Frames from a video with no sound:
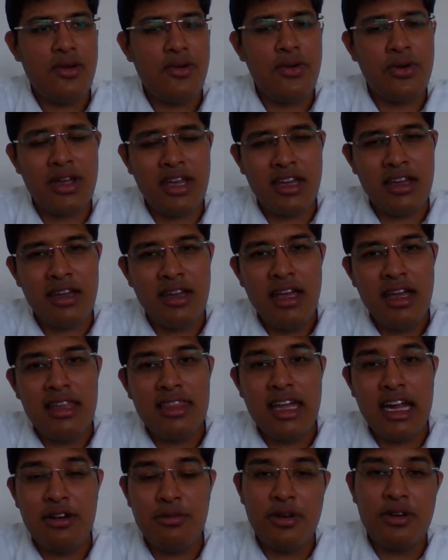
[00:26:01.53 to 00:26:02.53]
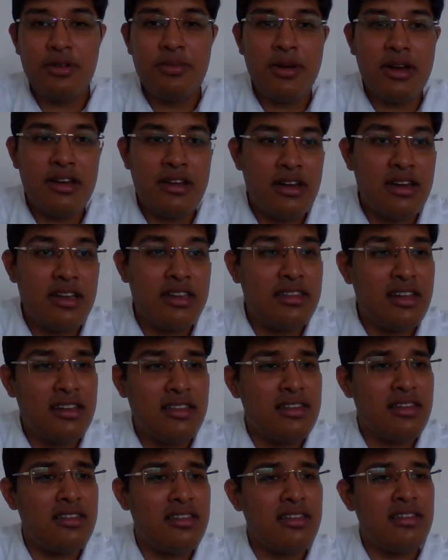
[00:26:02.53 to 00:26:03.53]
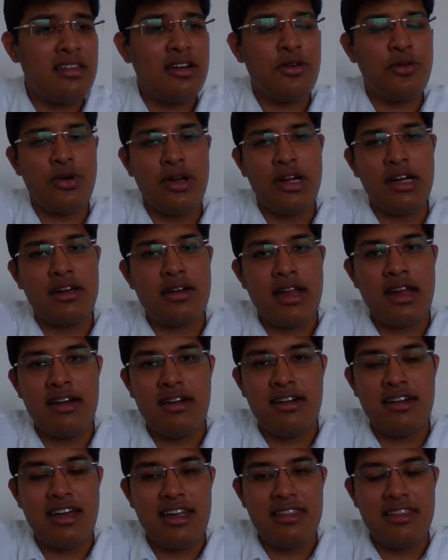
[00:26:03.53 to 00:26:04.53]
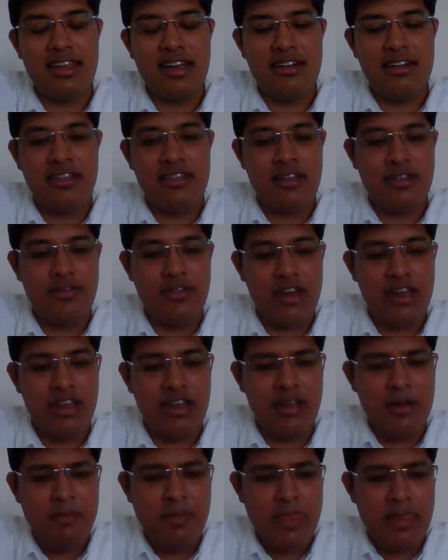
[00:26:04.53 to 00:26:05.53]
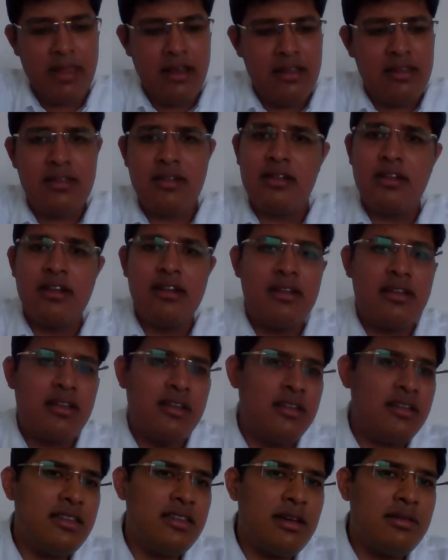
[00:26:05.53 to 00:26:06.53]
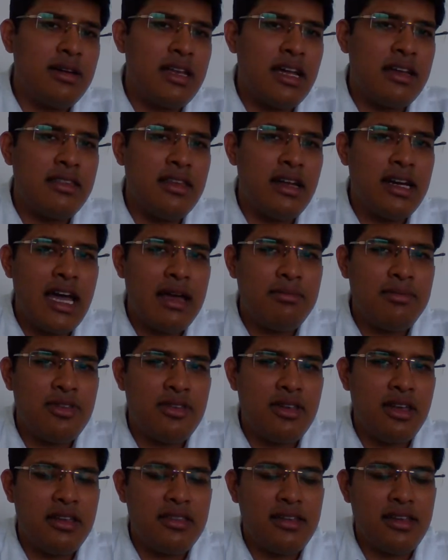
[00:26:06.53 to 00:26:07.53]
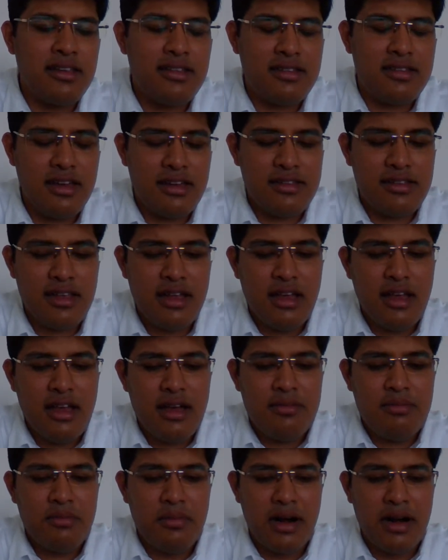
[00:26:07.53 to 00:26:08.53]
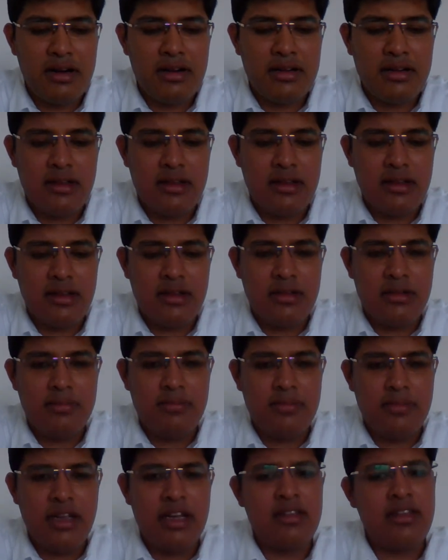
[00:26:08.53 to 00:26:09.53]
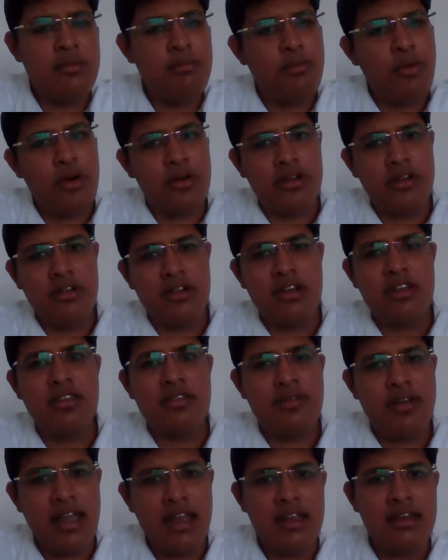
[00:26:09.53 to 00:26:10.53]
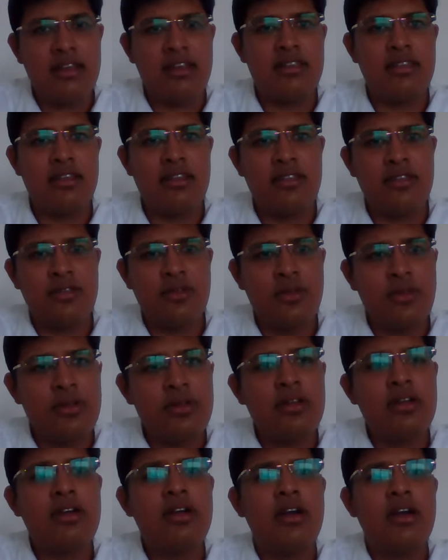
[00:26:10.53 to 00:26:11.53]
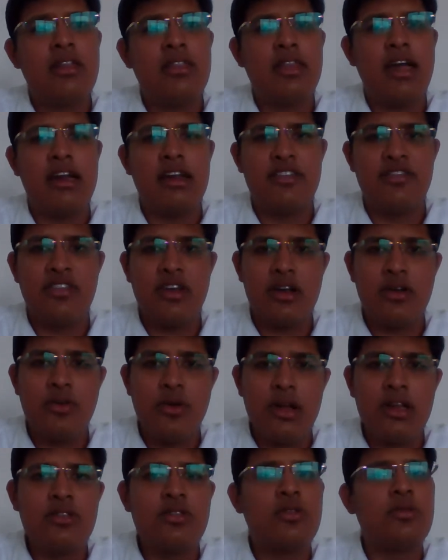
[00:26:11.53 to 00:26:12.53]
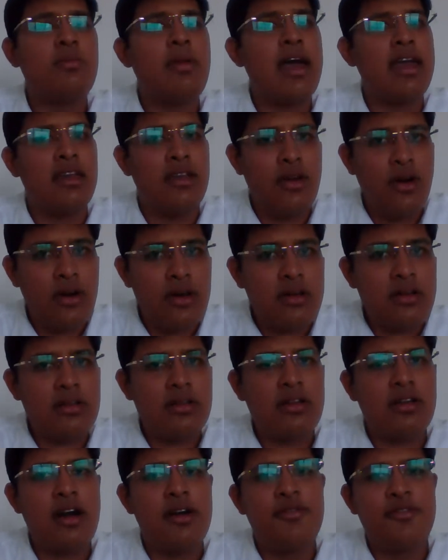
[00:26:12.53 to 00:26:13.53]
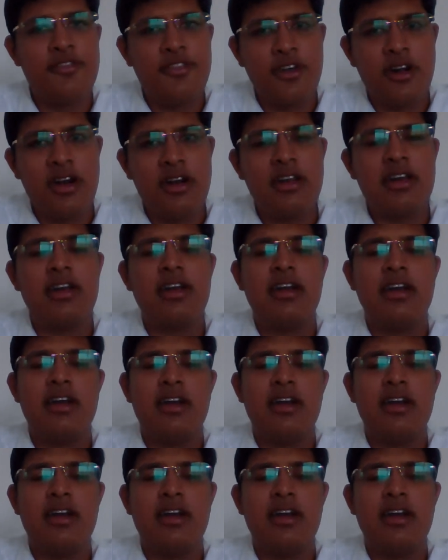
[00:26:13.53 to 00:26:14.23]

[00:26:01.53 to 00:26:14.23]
Okay, that would be really that. This is a growing trend, and that is a very sudden trend that I'm seeing these days. But it's important. It's fine. It's good that if you are going through by your comfort,